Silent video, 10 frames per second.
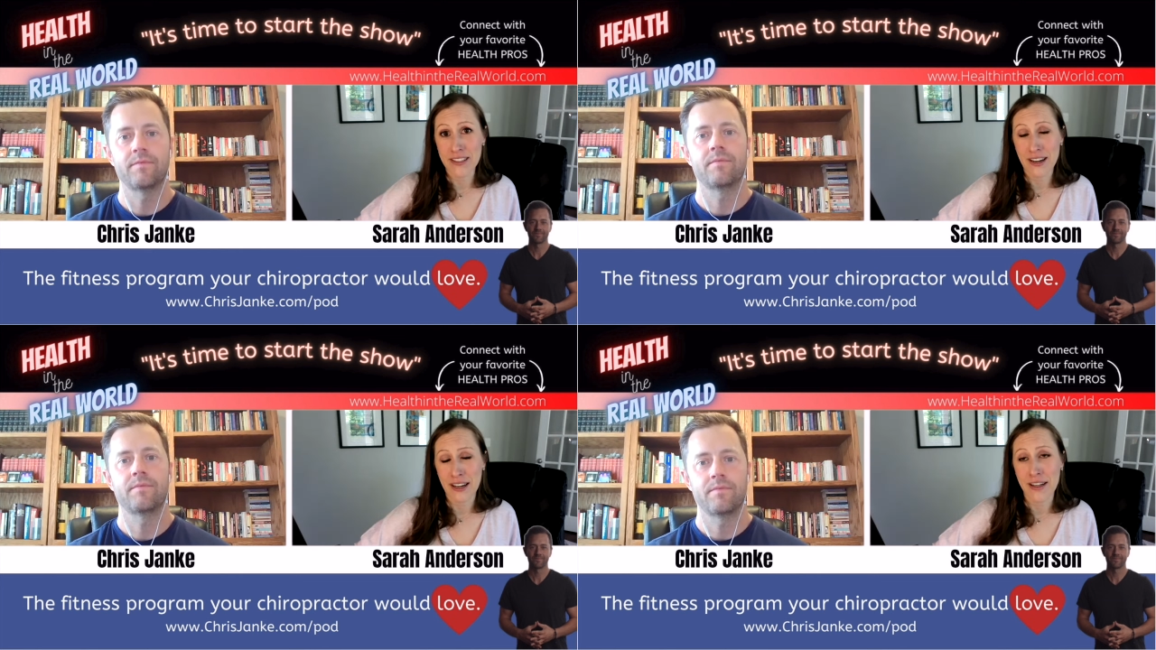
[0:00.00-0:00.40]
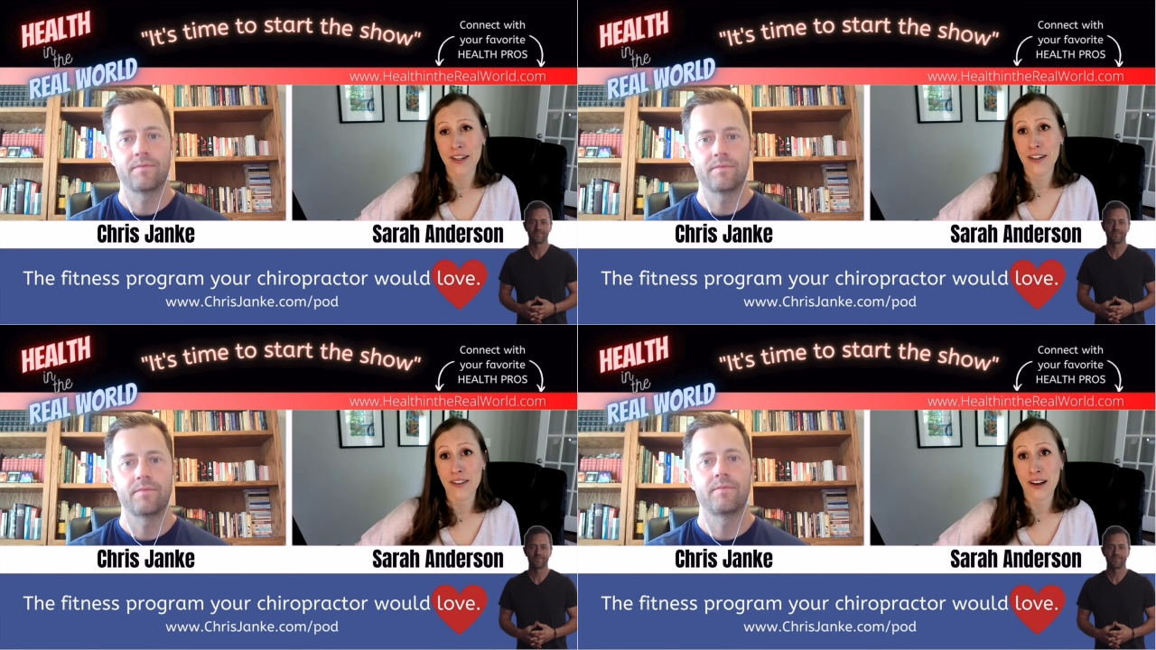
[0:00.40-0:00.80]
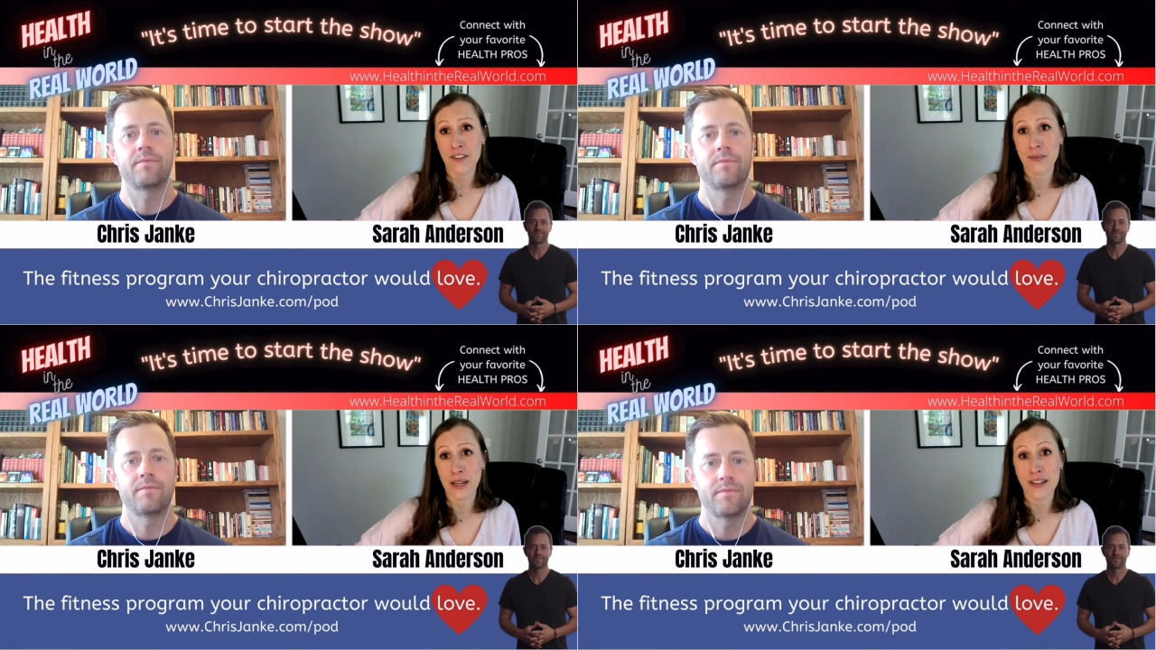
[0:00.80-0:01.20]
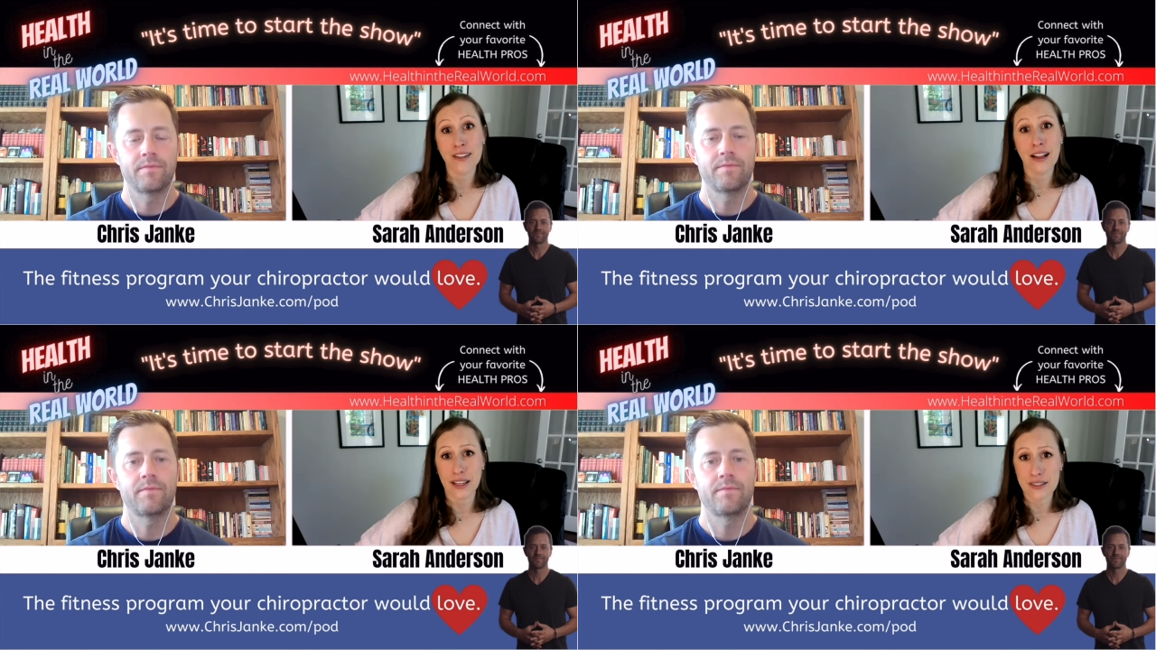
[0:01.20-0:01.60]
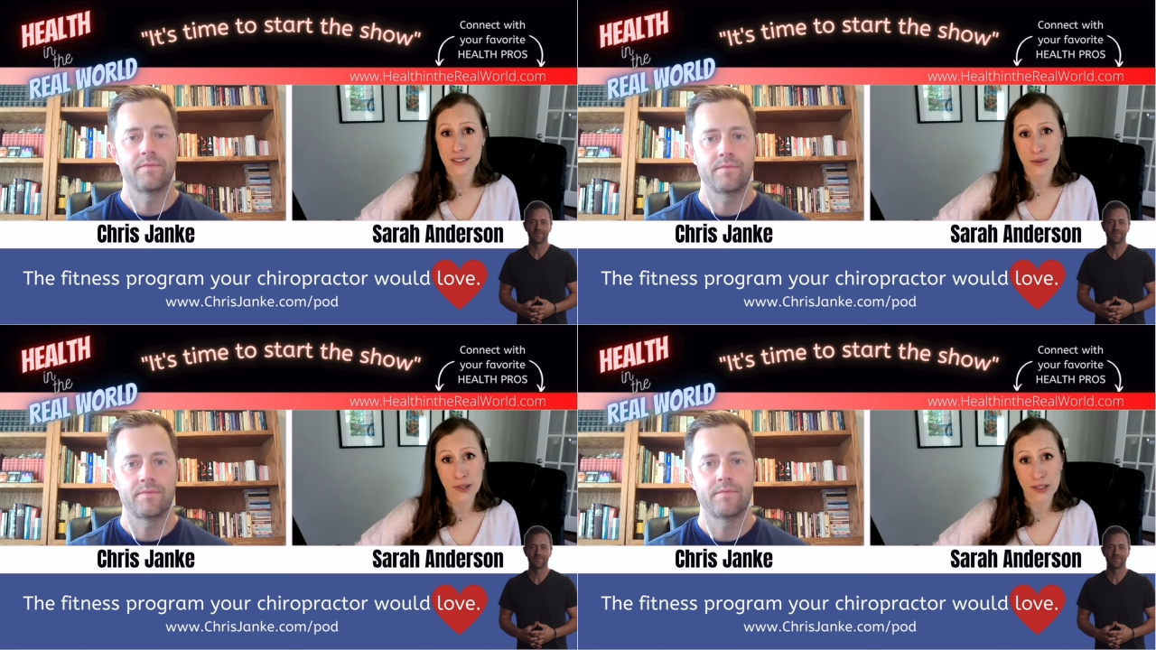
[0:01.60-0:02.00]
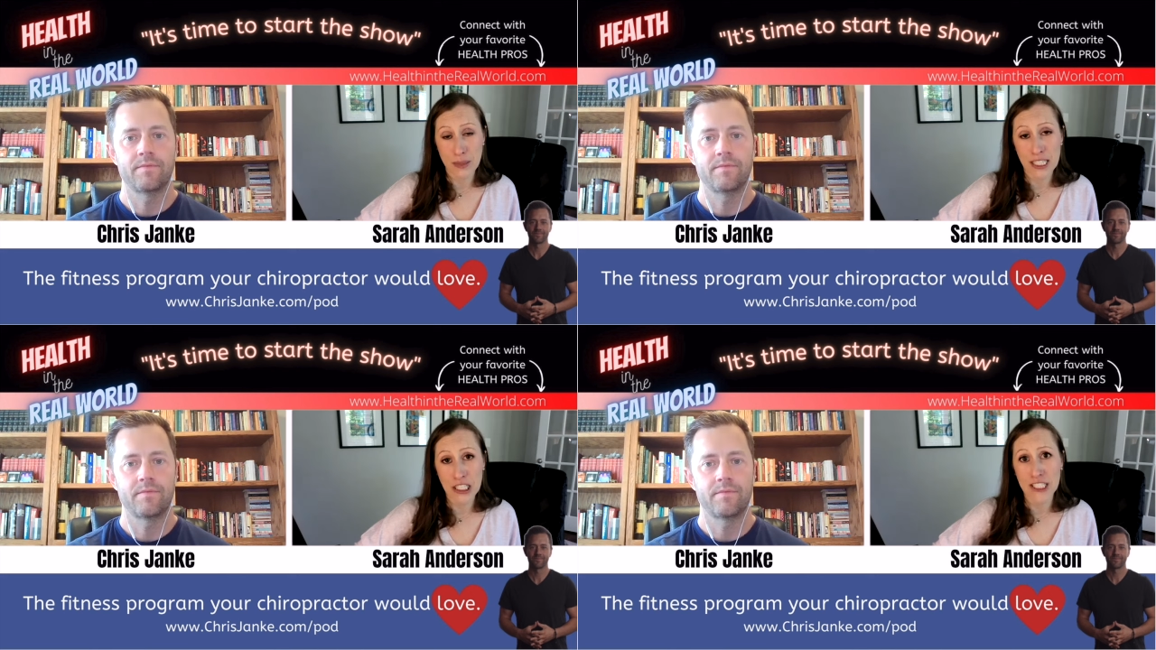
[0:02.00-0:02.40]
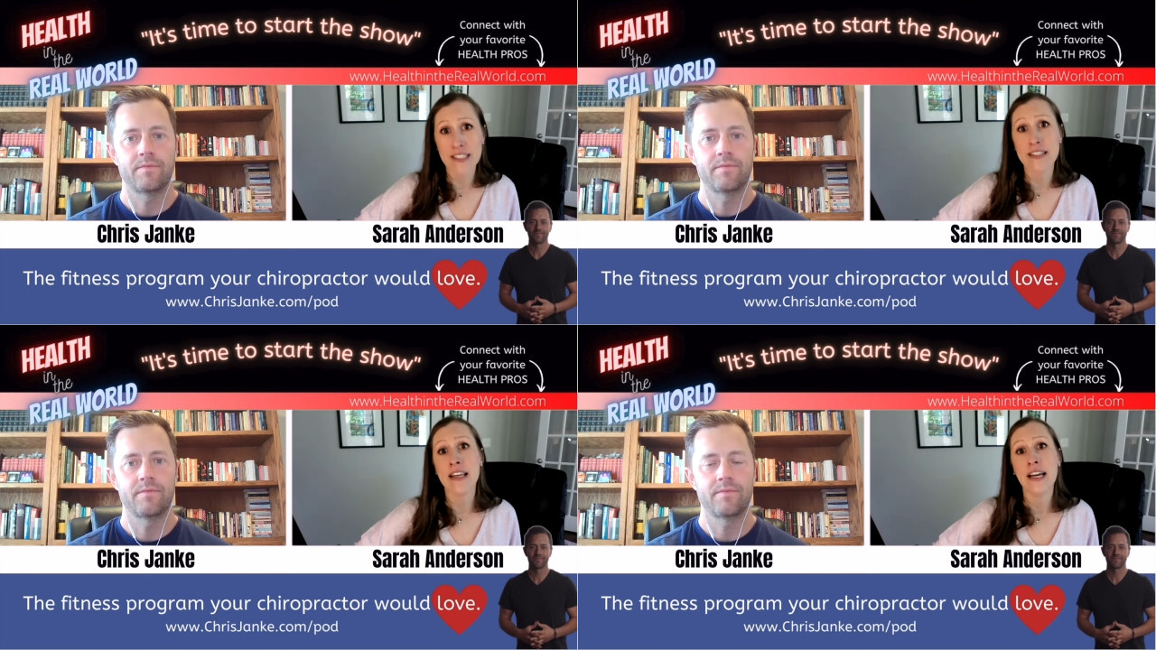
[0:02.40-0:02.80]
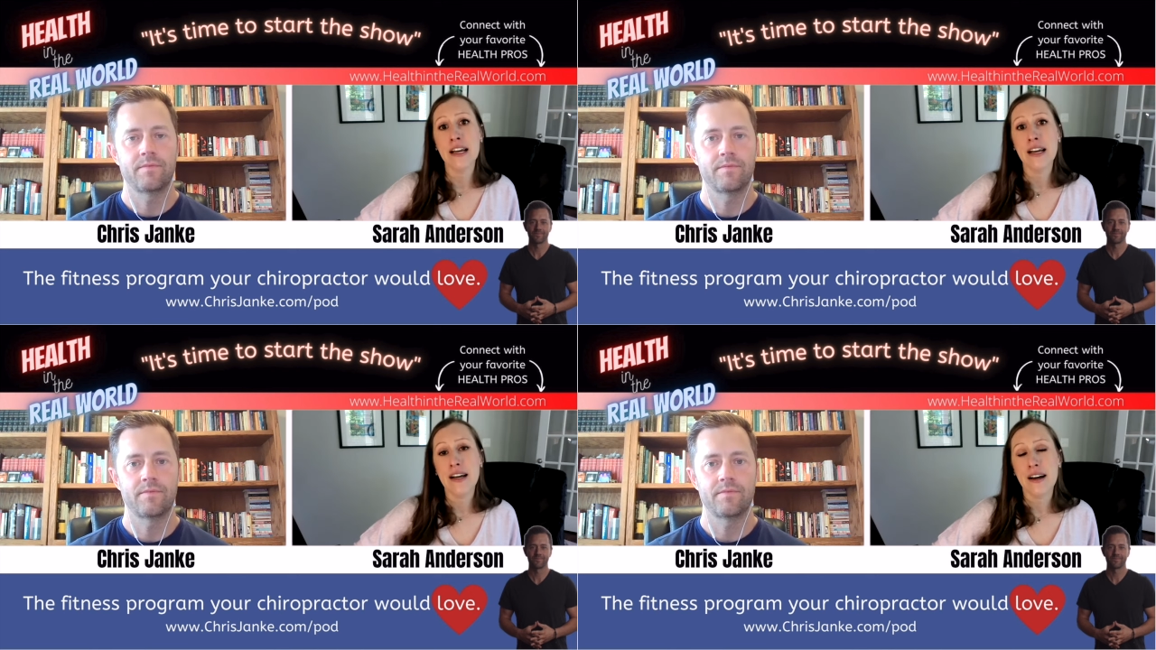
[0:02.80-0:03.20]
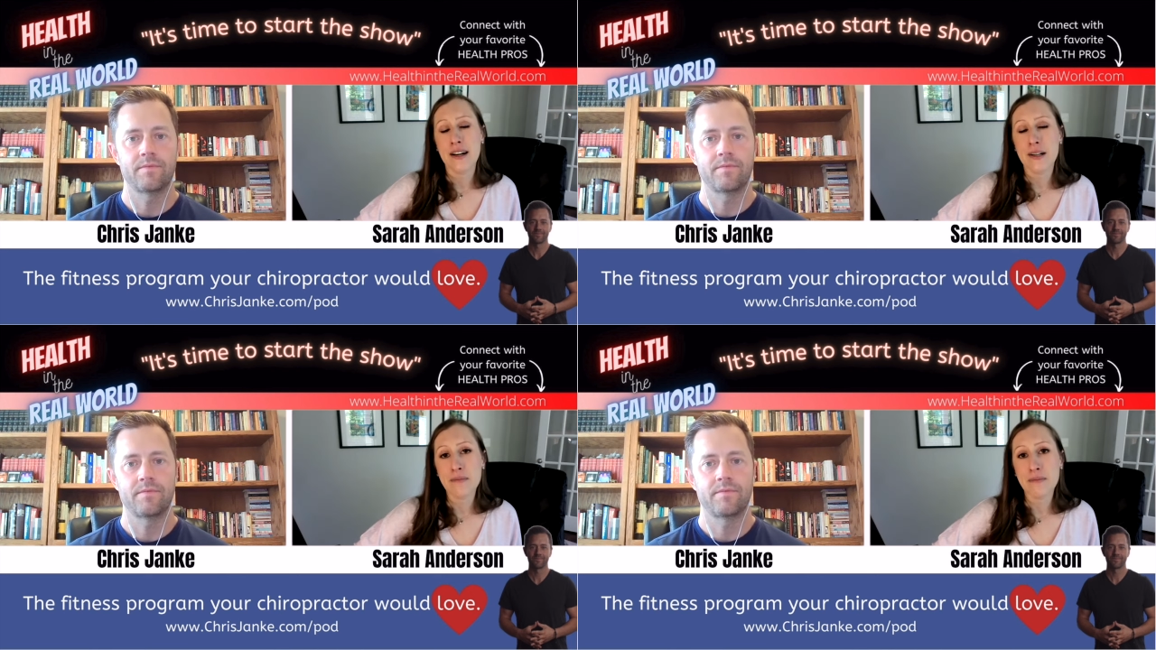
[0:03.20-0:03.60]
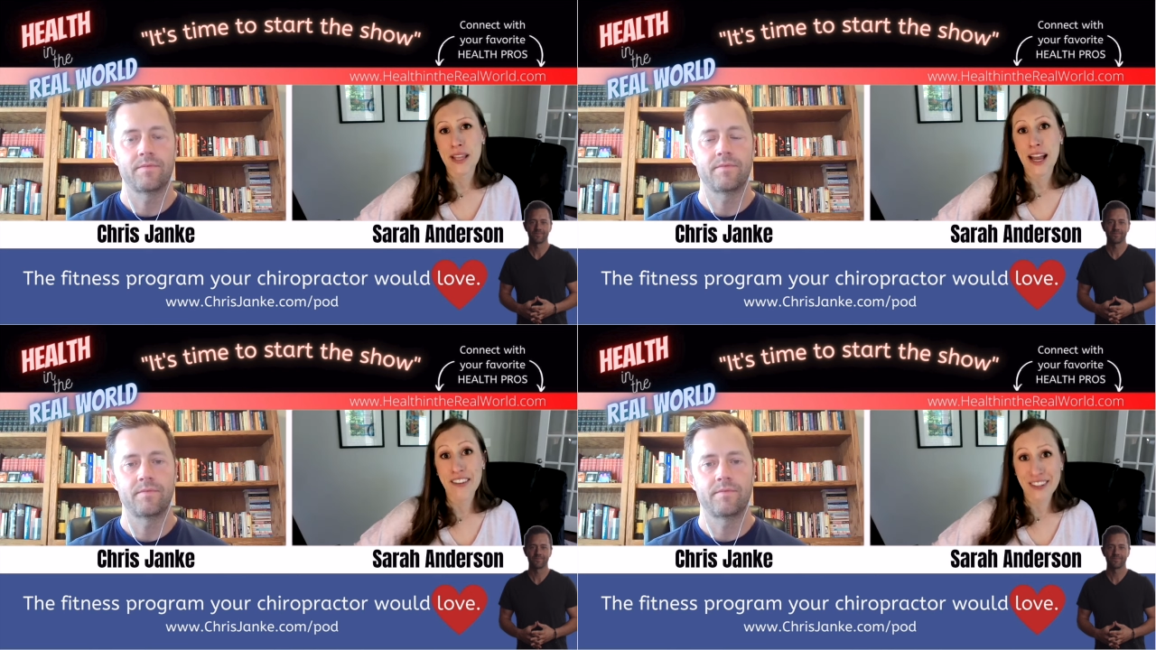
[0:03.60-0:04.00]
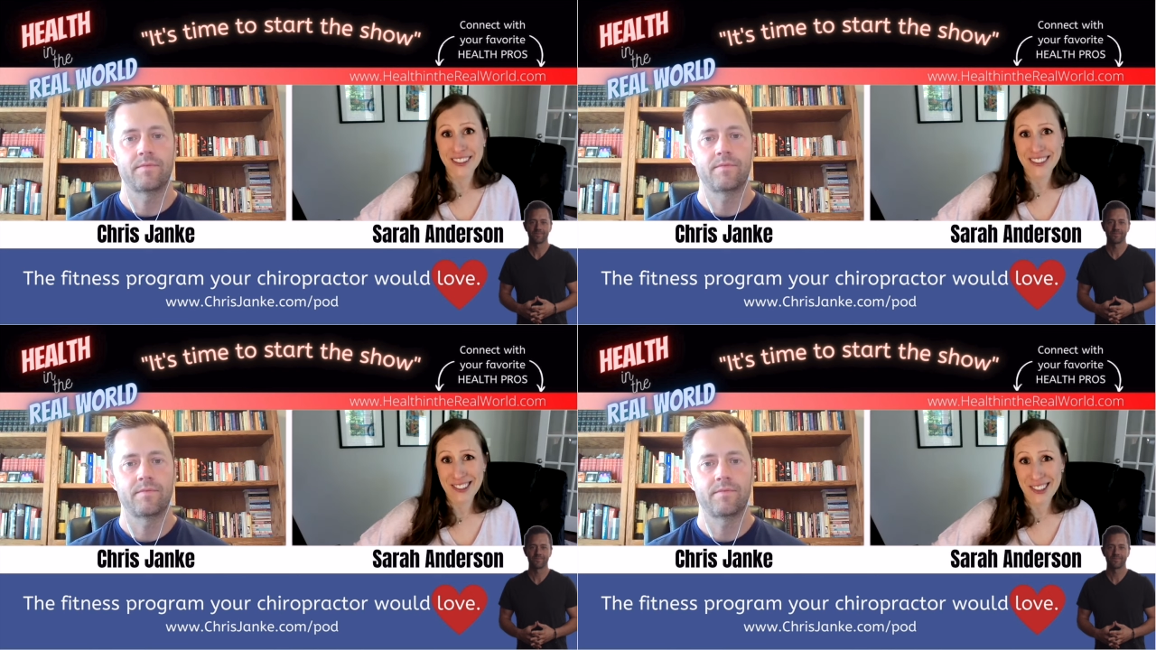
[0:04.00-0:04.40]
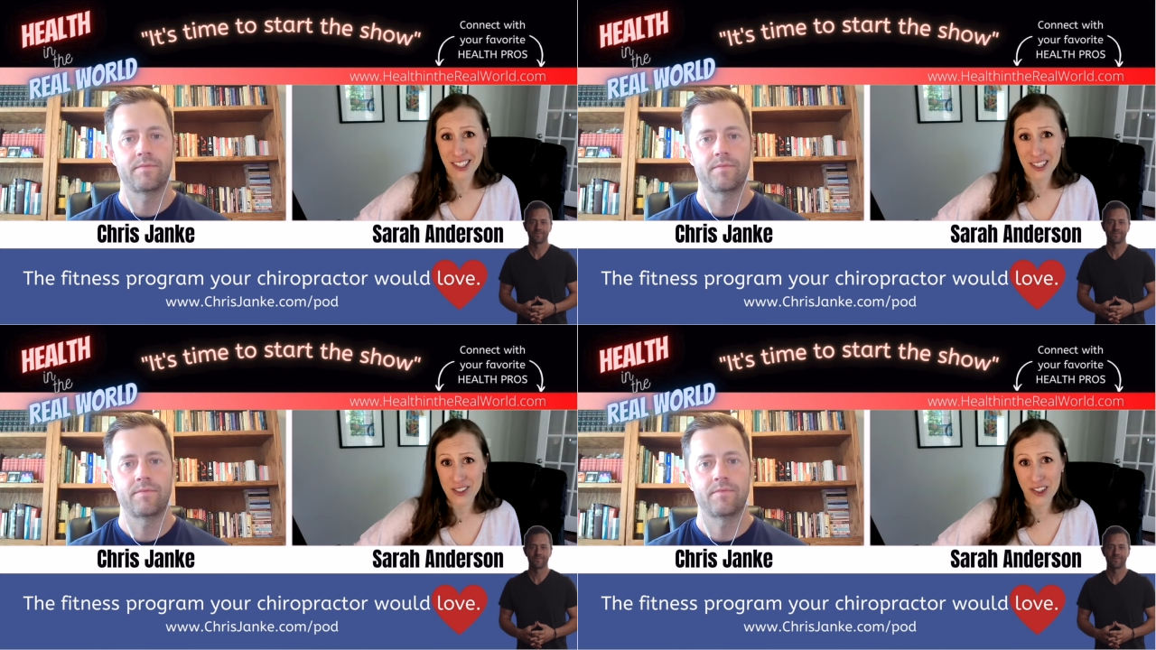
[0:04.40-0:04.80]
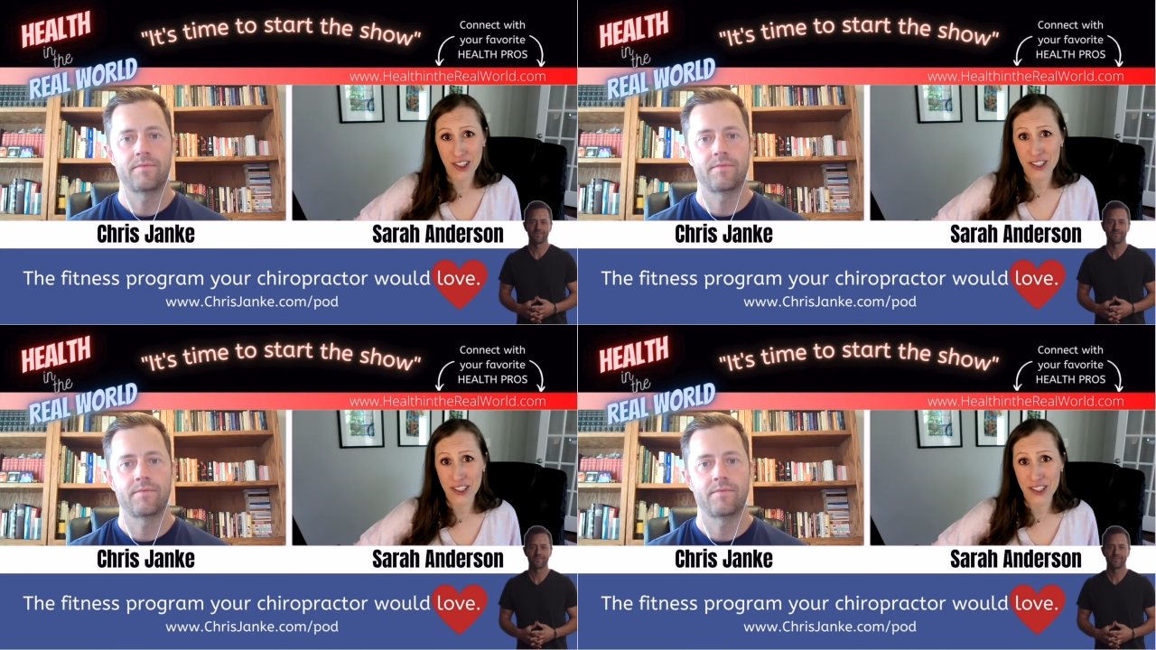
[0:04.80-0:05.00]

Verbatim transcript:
Speaker 1: I hear a lot of my clients as well as patients um, having this as a concern.